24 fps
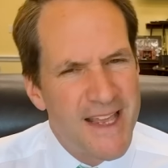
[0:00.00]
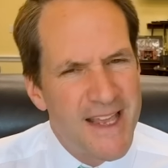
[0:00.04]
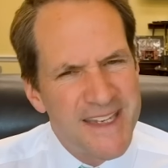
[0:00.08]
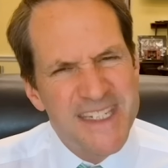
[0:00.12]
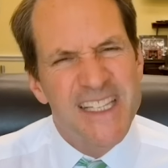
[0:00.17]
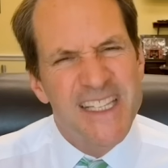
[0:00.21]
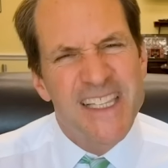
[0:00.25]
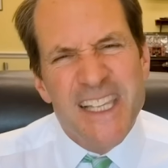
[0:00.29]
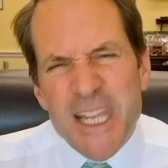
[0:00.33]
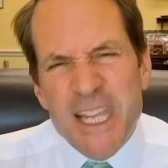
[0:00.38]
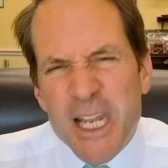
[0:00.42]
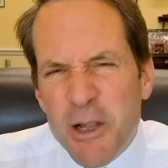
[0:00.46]
That's
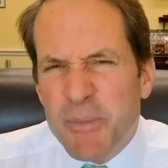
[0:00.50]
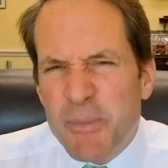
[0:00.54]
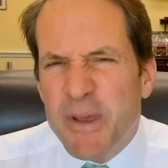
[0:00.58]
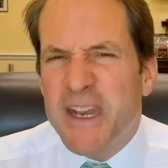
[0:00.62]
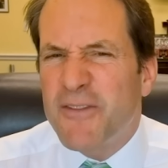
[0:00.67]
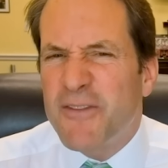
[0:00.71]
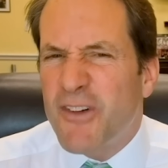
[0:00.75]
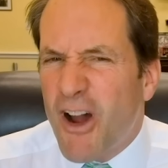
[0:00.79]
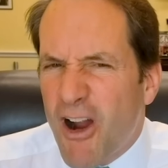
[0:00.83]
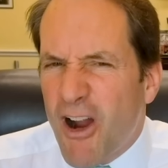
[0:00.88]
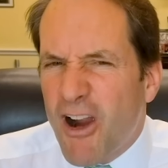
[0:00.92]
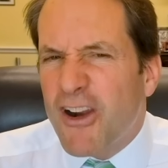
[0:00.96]
a little bit
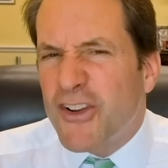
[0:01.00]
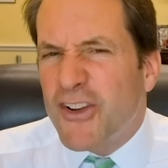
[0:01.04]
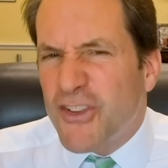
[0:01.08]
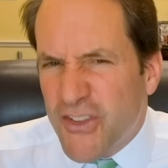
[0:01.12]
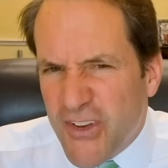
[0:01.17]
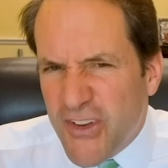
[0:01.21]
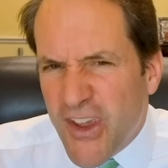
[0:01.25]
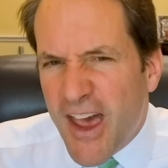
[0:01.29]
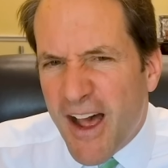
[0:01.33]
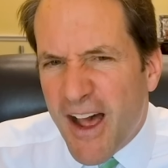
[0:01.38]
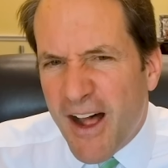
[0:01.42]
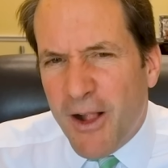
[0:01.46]
of a hard
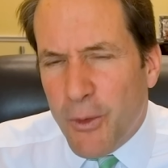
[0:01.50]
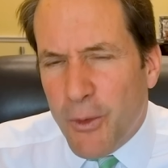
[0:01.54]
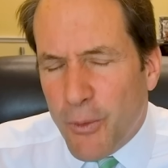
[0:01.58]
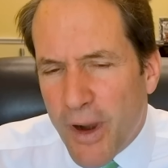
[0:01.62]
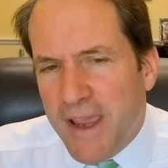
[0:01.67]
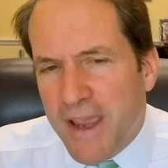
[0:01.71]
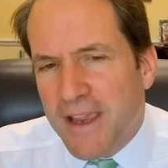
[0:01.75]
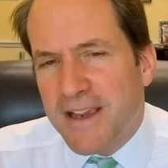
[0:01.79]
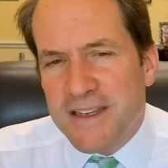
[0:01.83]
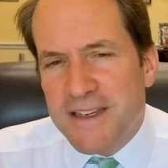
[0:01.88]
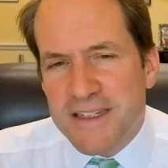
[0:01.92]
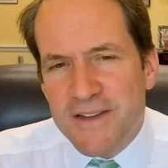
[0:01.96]
sell,
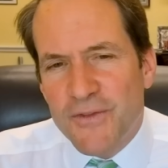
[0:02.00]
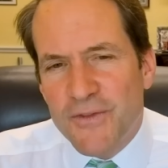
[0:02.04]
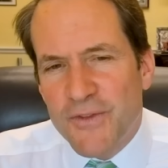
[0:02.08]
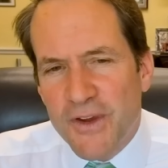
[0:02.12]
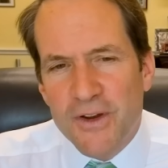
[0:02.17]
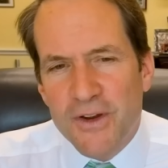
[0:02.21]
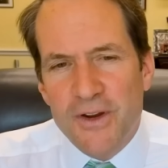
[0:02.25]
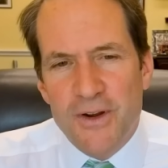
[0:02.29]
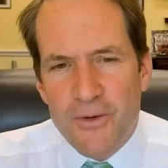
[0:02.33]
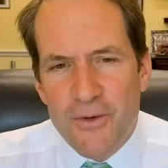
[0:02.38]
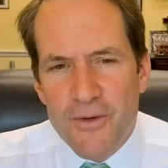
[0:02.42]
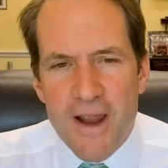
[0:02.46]
right? Because if
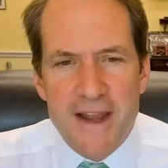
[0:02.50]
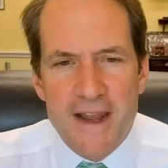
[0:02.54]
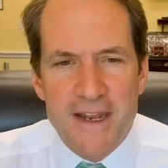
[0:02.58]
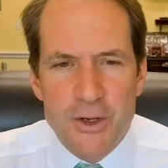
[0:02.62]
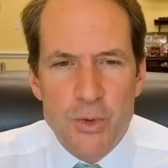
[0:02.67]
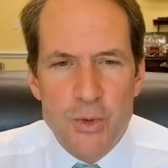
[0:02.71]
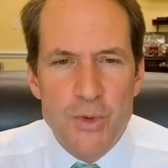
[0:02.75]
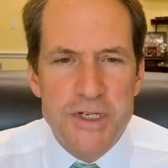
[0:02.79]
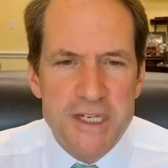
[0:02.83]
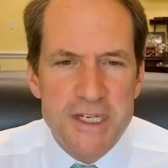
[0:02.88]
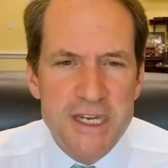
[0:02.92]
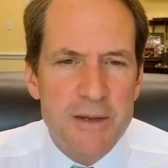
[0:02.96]
you're an Iranian
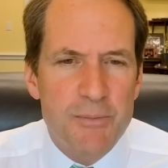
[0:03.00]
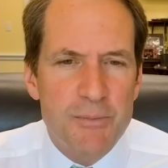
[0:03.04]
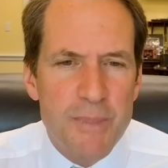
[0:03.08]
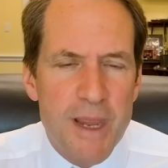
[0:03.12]
regime